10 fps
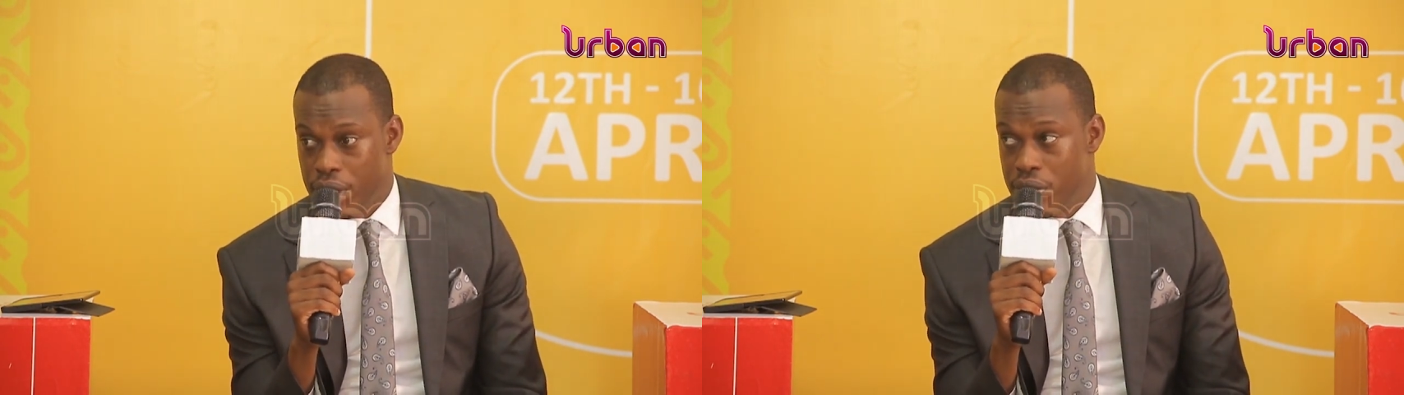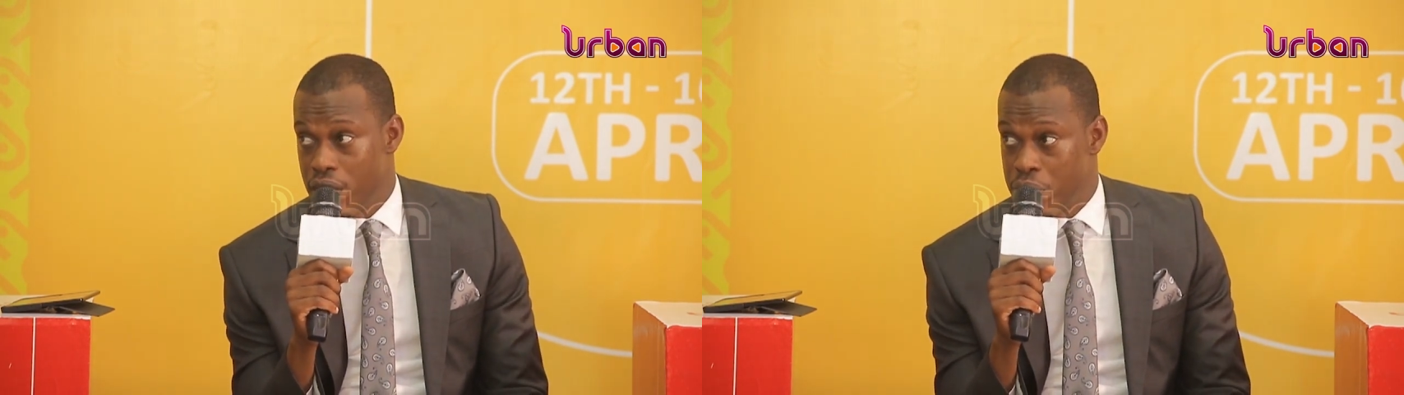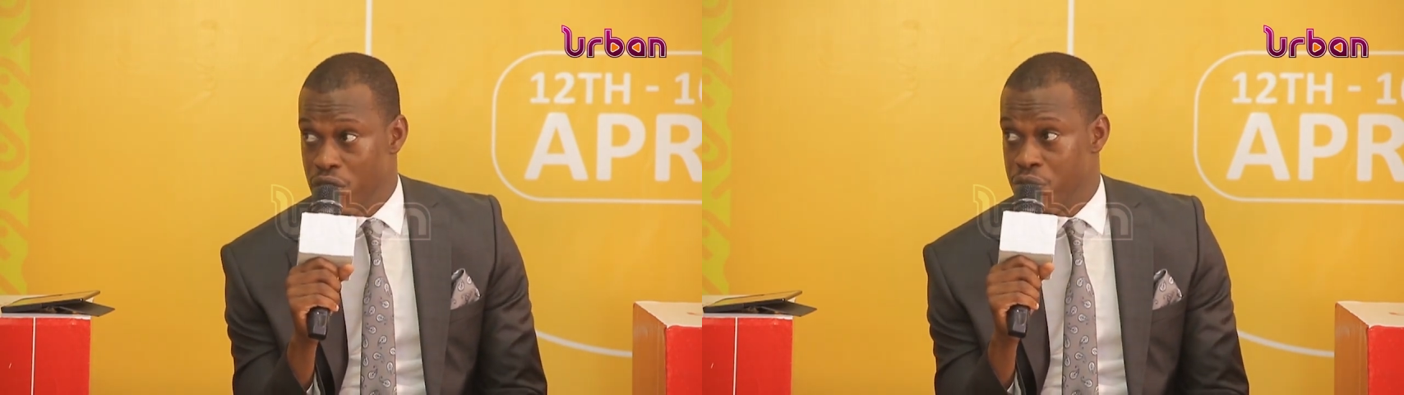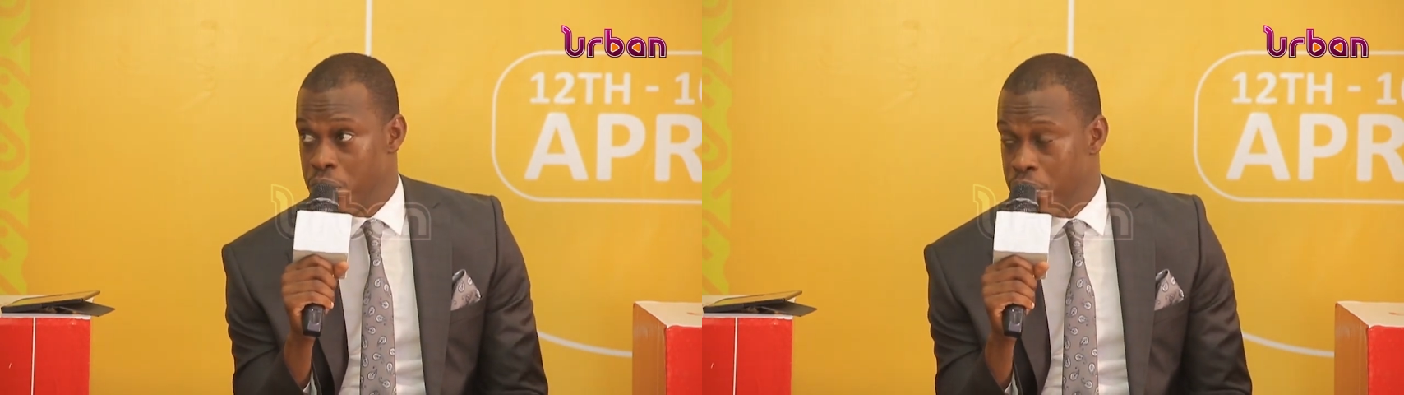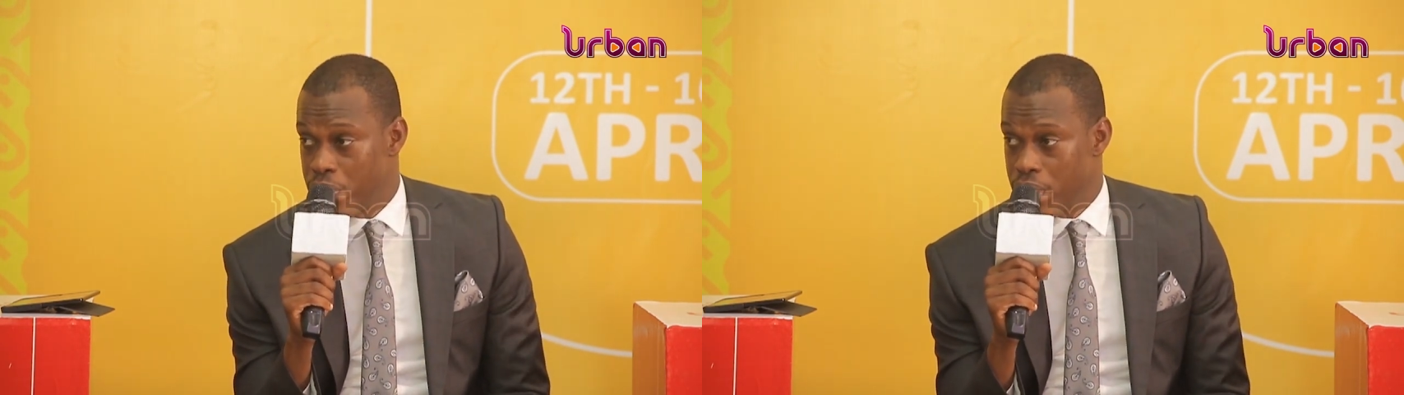I know a number of
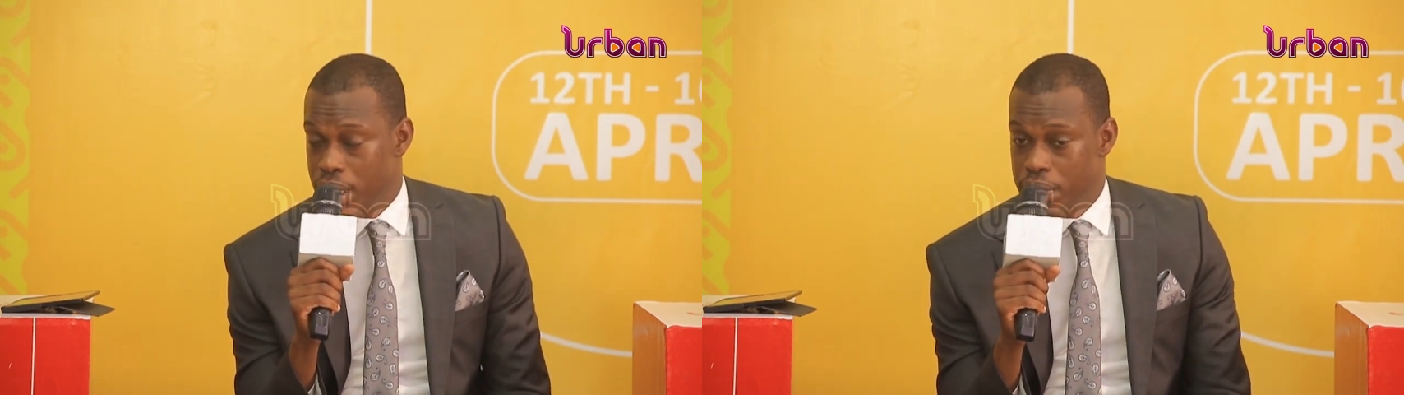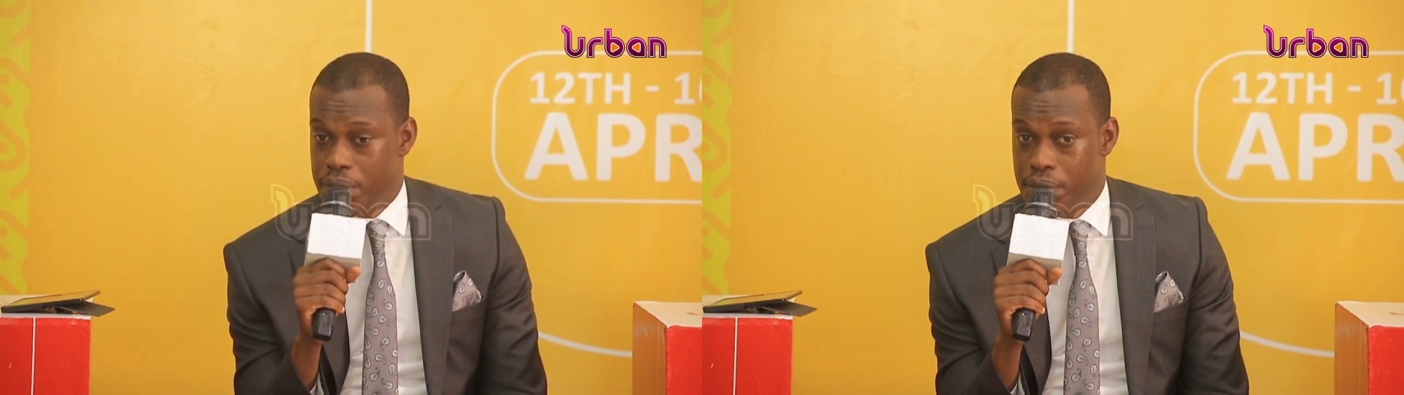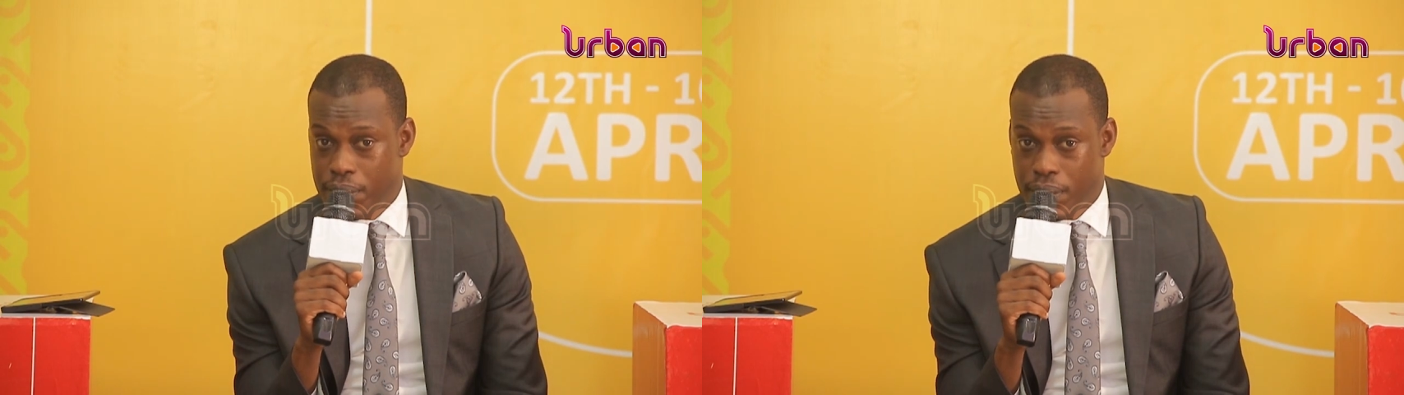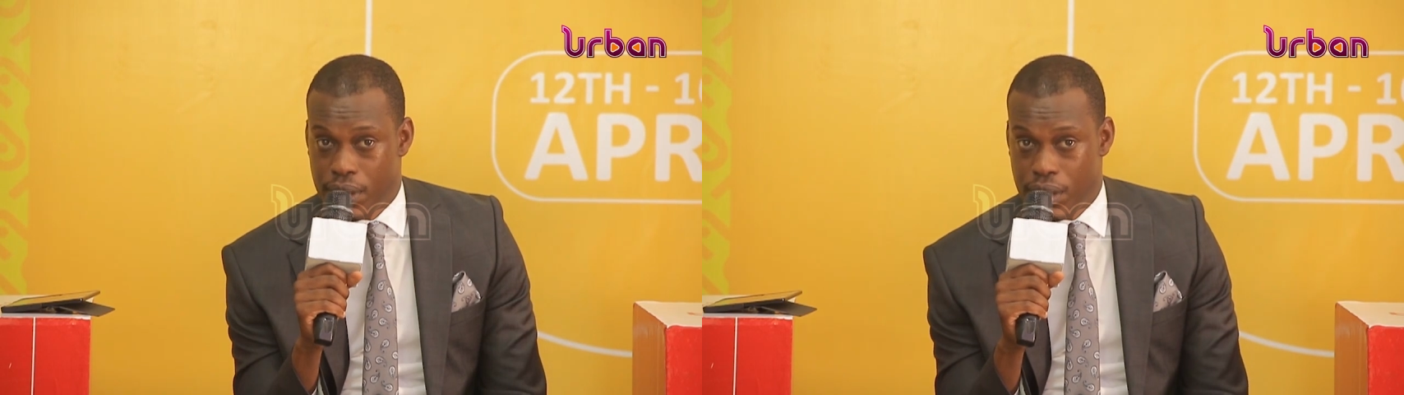people um,